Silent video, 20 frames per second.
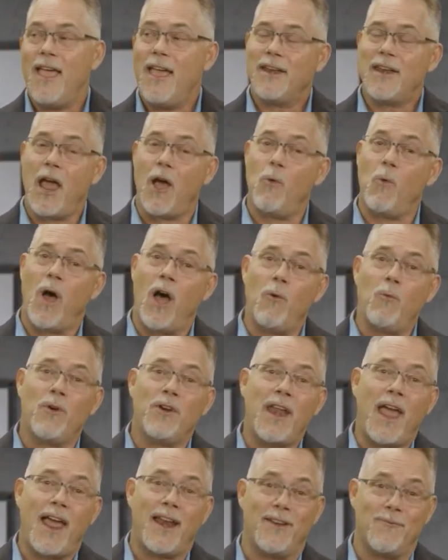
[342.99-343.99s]
Now, while we're
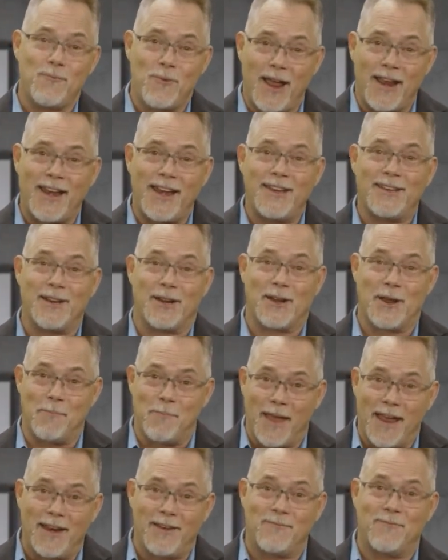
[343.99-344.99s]
not ready to
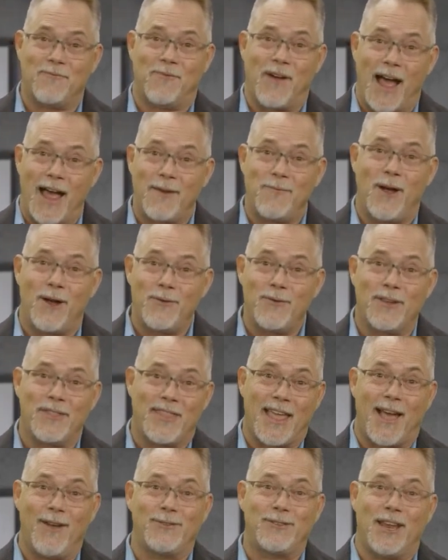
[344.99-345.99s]
commit
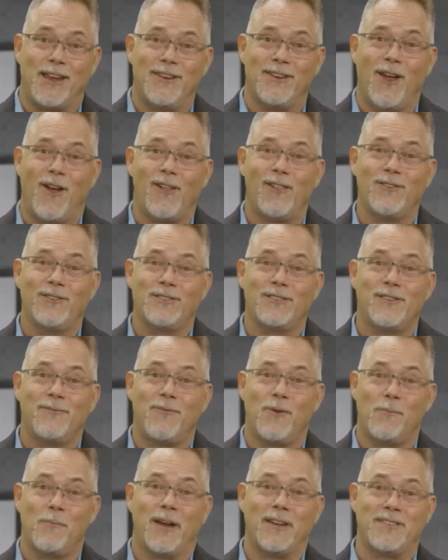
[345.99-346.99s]
$500,000
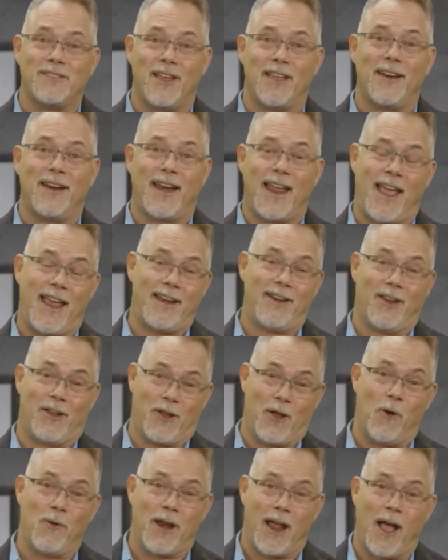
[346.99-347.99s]
for my son and I to
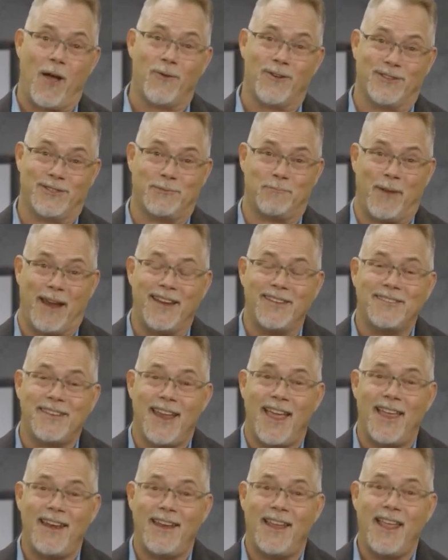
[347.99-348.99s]
go to outer space
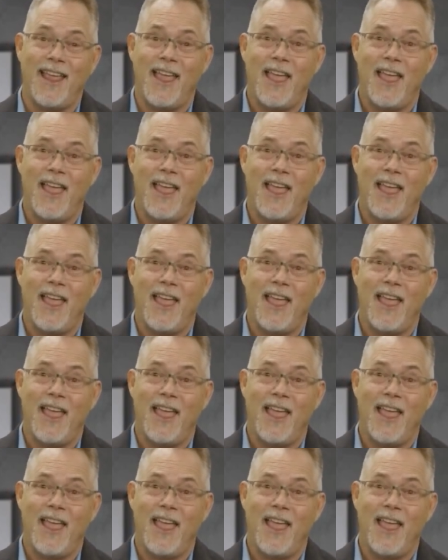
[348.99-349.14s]
yet,